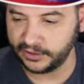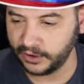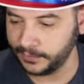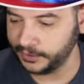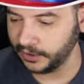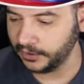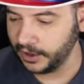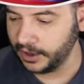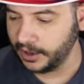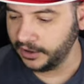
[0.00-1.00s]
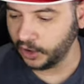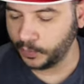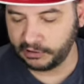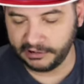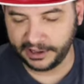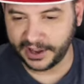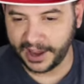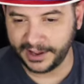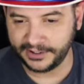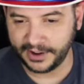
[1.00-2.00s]
in terms of you know, pulling his
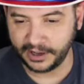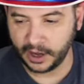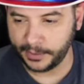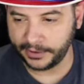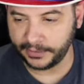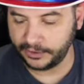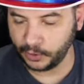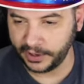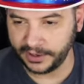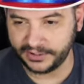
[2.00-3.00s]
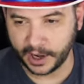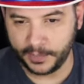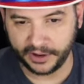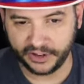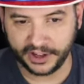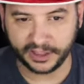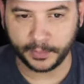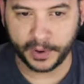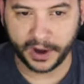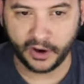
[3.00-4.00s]
hands in and coming to an inside pitch and getting the
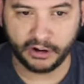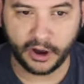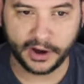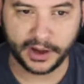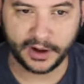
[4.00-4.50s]
barrel on it.